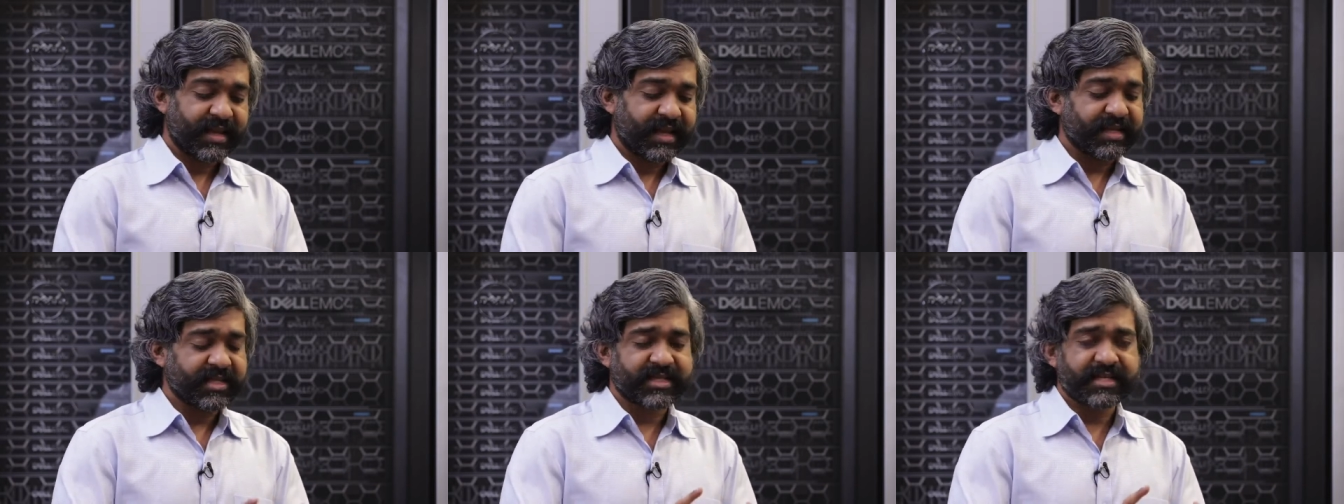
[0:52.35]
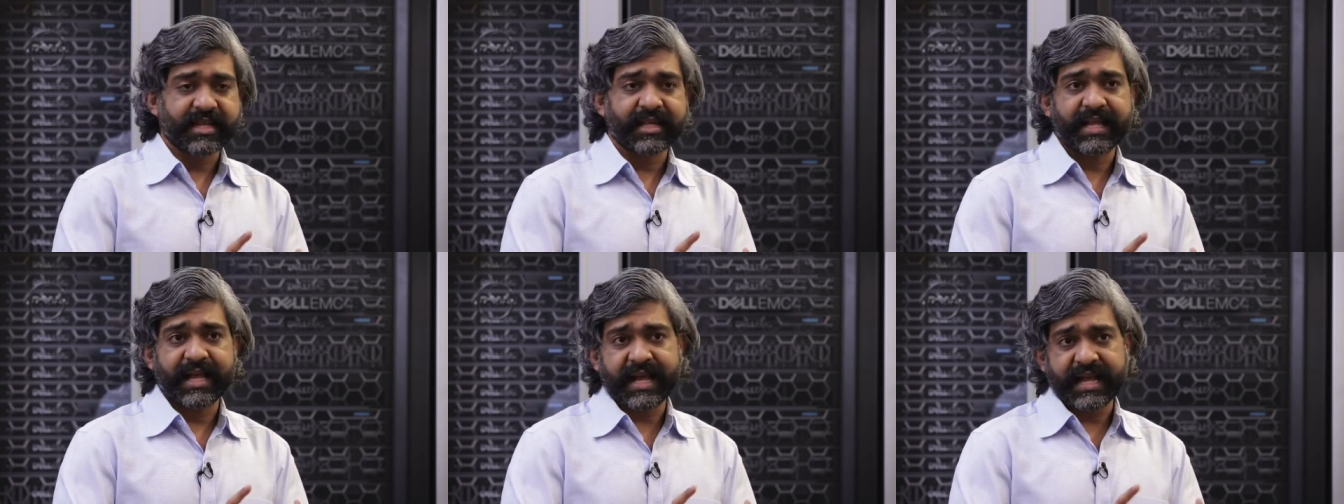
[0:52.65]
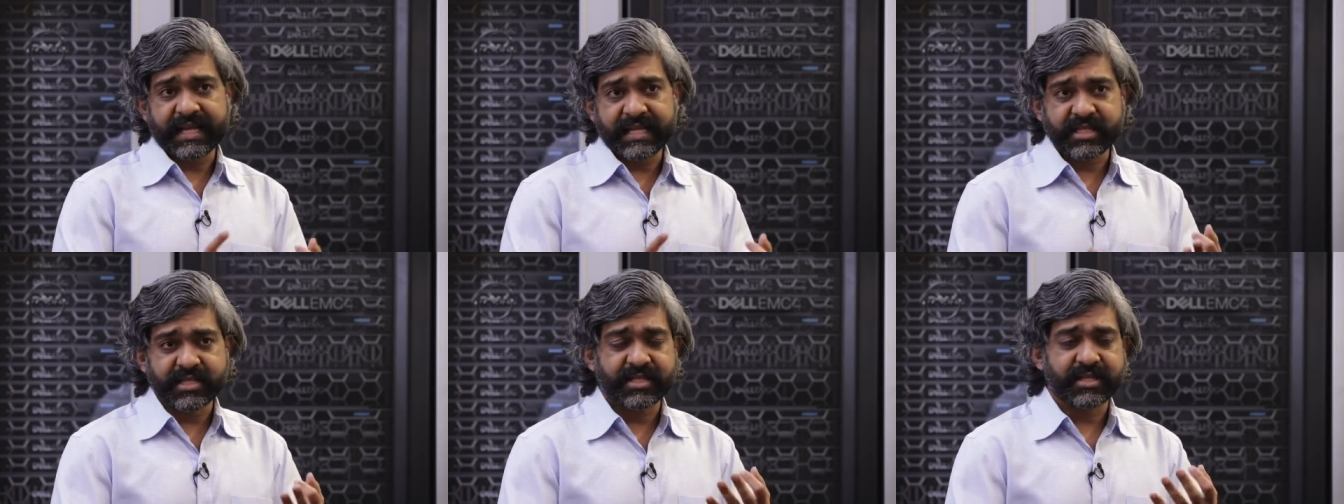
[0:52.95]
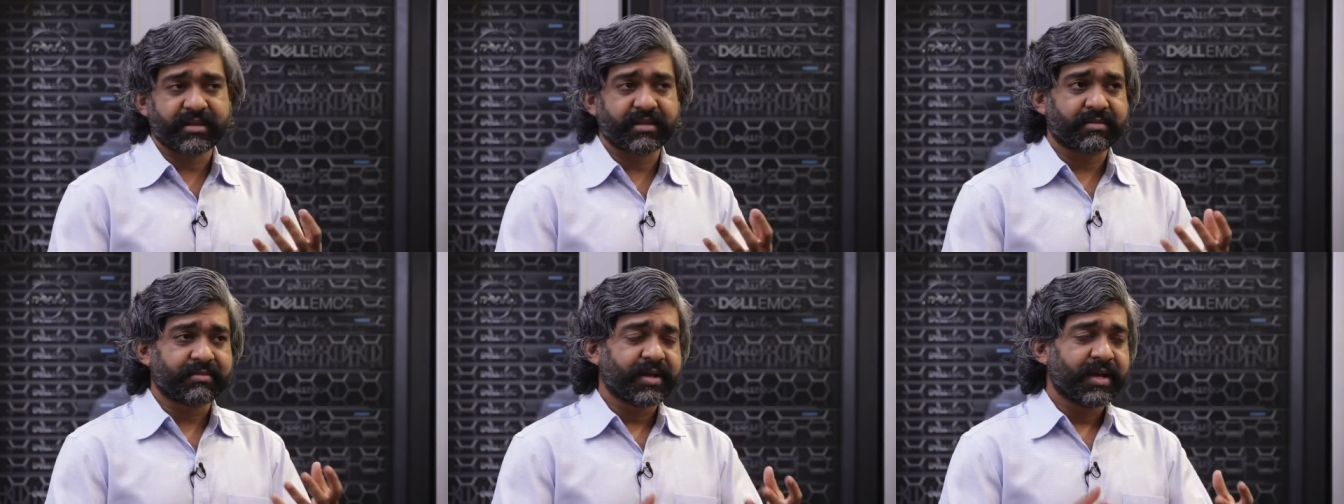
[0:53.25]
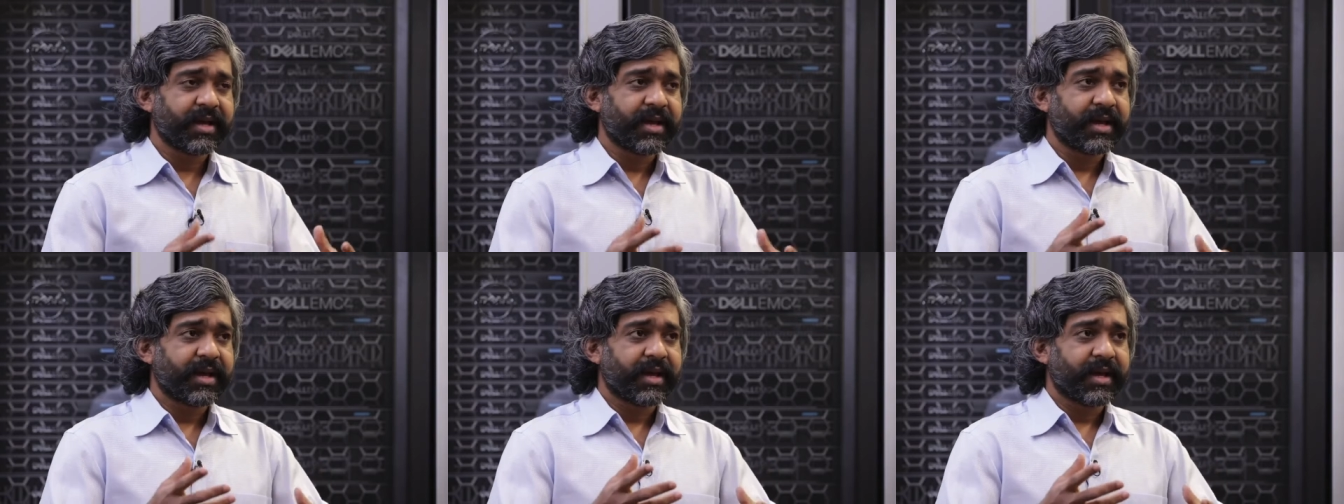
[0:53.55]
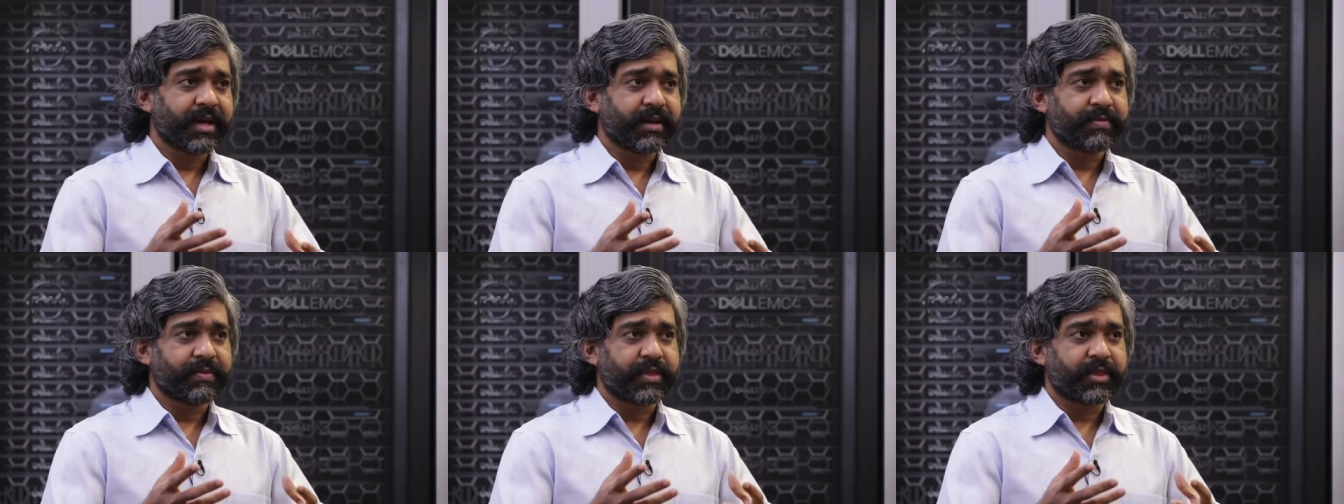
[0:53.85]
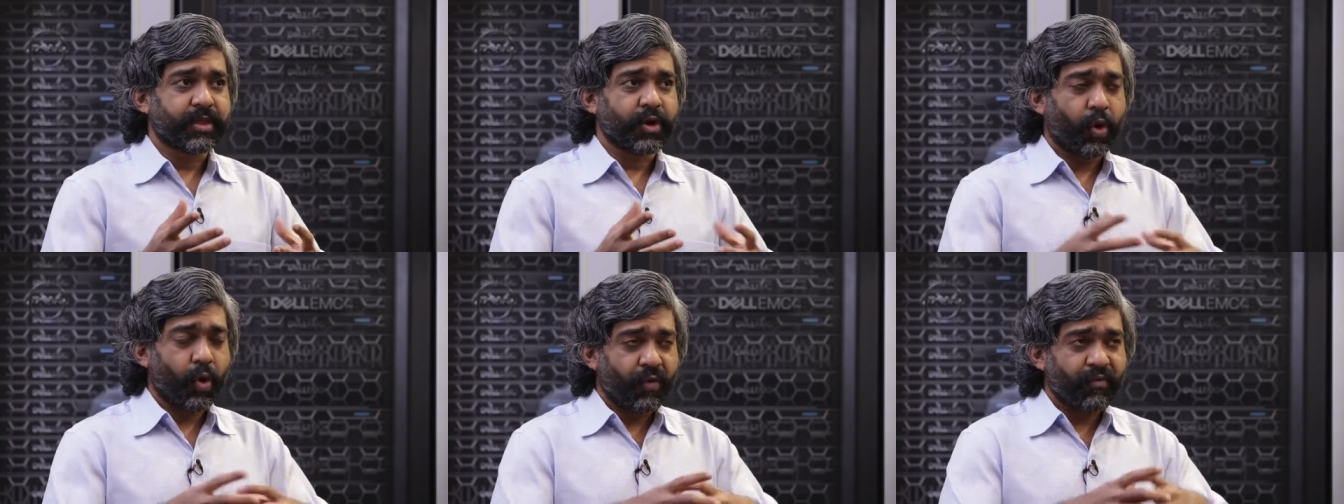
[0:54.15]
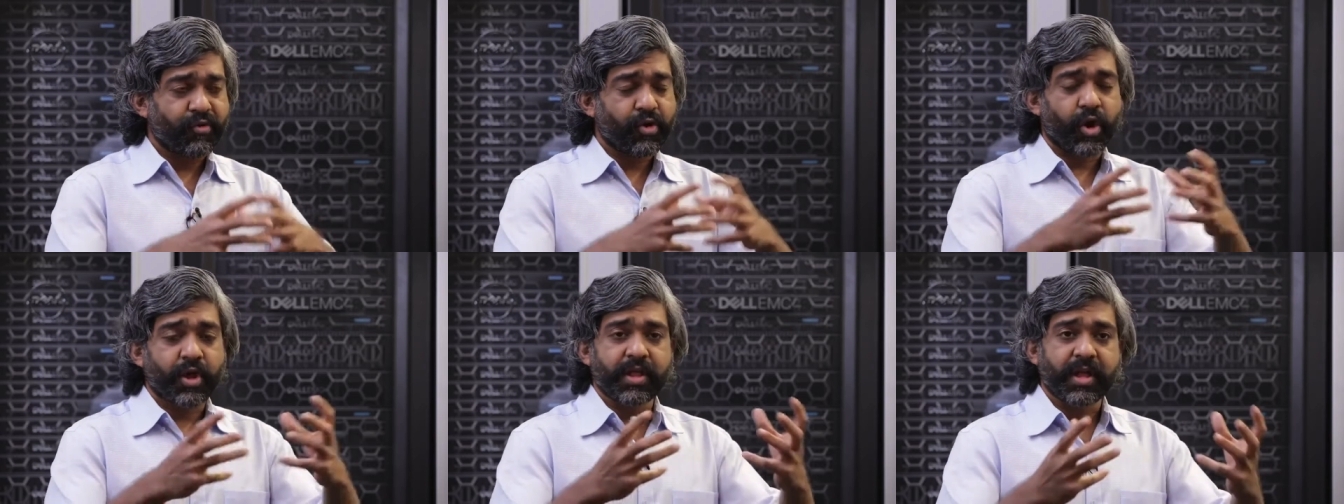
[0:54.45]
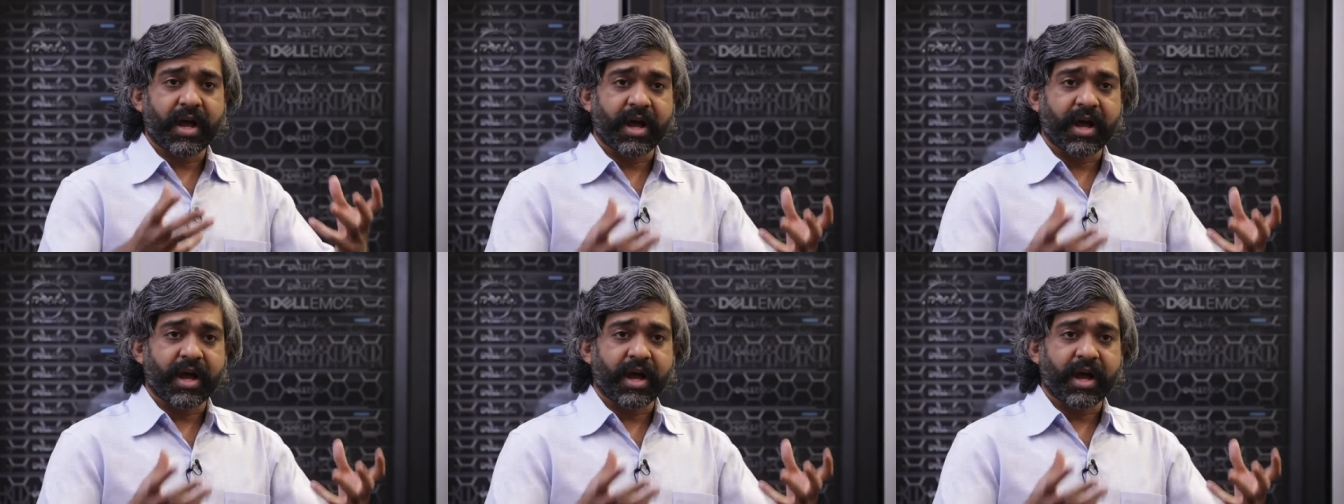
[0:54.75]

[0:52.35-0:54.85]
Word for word: and still has, you know, uh, overall